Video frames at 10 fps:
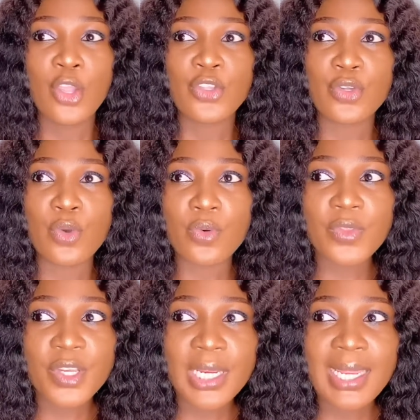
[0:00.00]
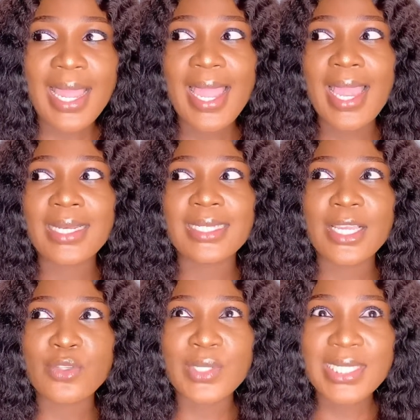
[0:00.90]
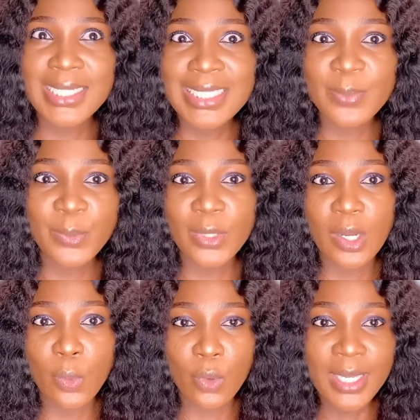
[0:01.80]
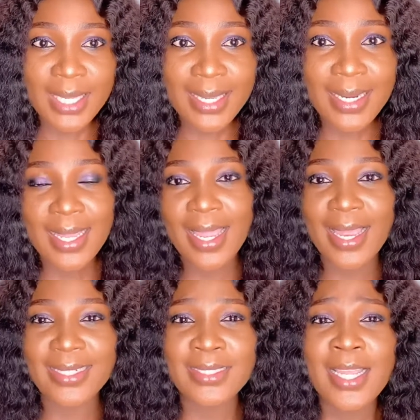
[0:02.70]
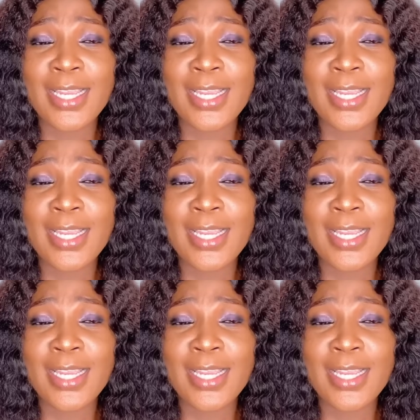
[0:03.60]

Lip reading: You go there and then you see these people are working and